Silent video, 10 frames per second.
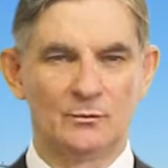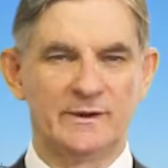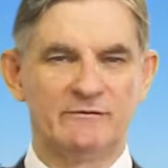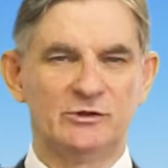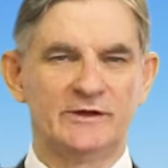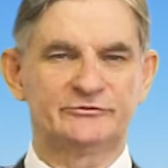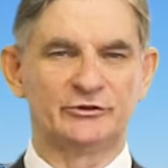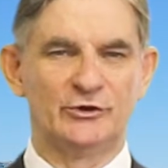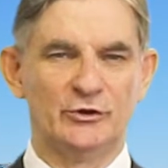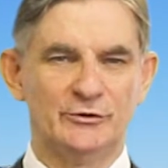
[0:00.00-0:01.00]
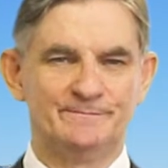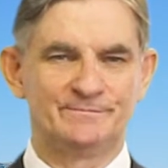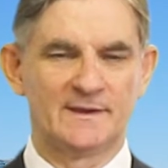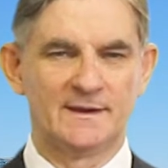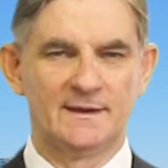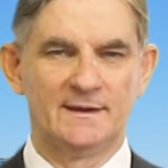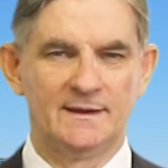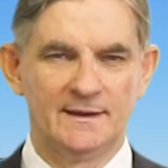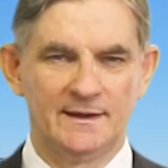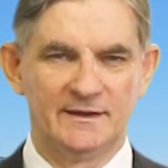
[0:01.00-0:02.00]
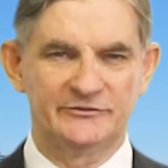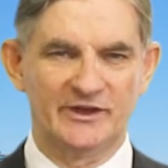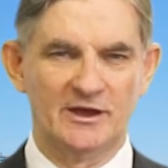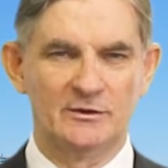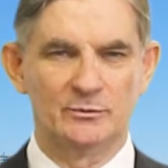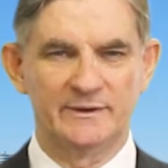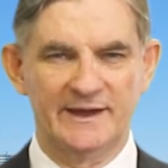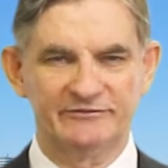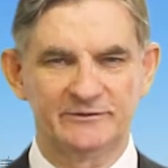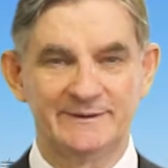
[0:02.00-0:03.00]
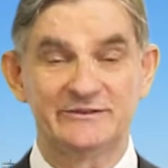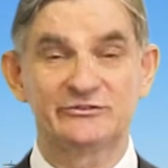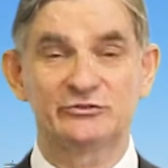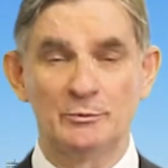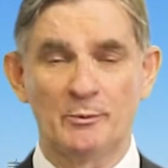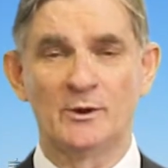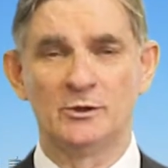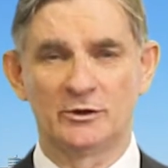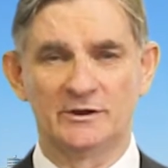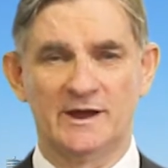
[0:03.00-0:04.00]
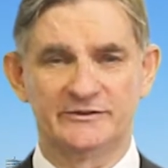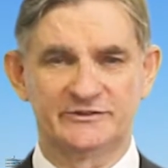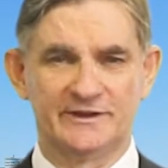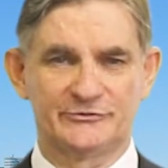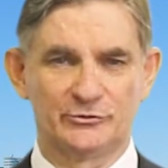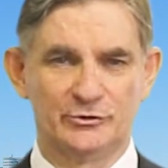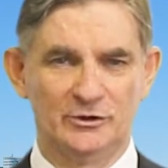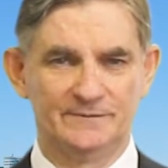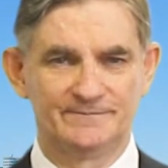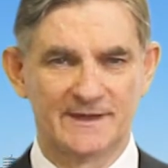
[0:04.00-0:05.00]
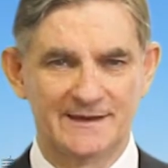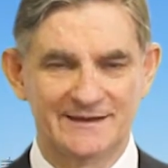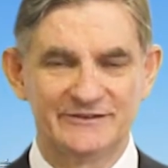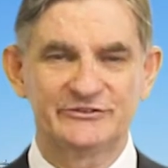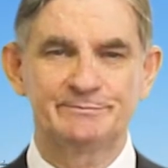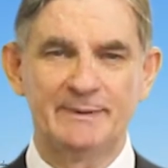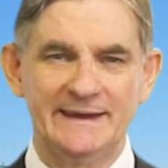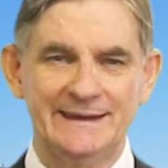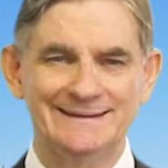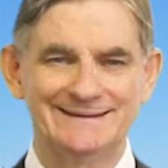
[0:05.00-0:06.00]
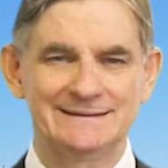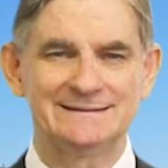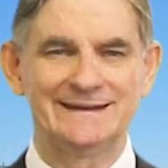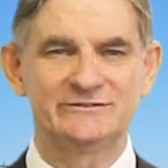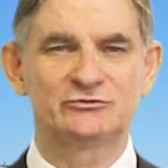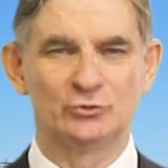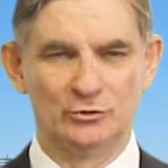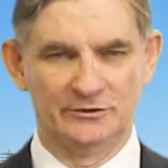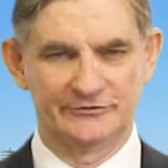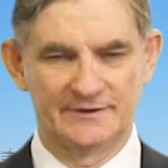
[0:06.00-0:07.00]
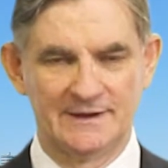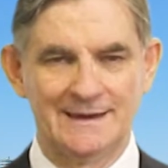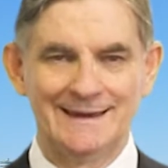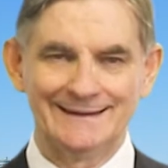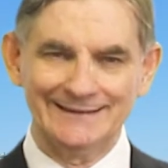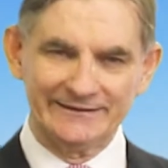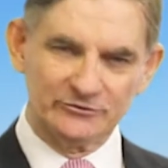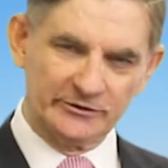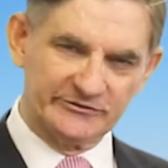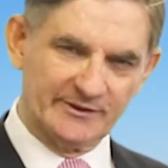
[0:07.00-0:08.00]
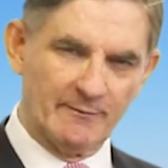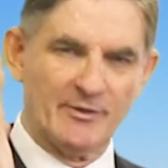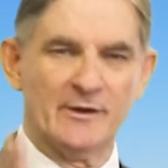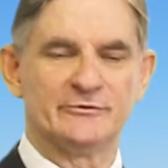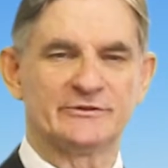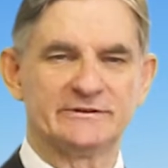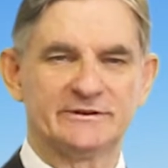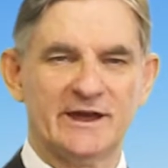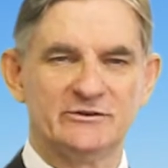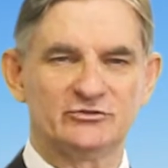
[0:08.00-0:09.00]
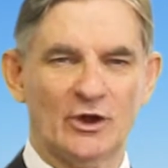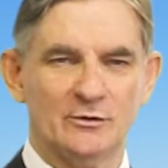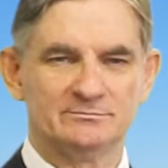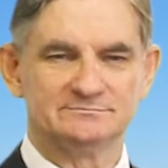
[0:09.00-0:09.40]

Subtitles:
We have lots to do. And so we have to be super well organized to get through it all. Speed needs tools. Let's look at some of those in today's show.